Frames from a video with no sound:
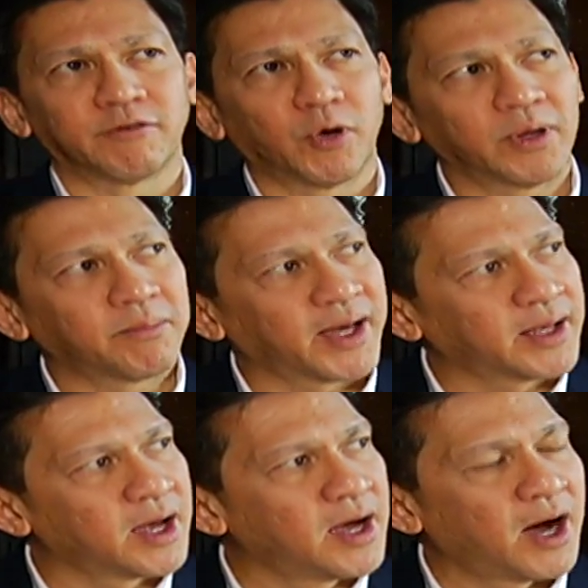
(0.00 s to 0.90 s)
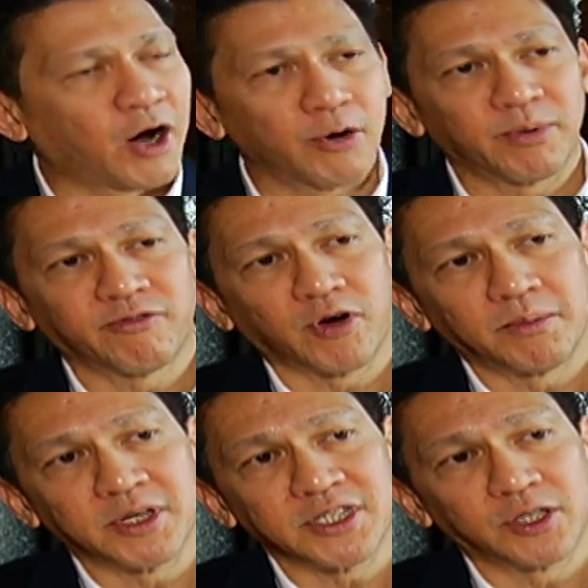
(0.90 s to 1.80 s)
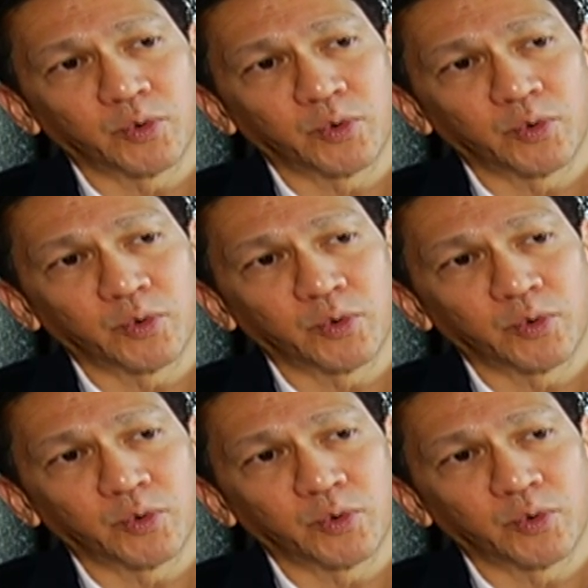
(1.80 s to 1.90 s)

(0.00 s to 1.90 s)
Going by our performance in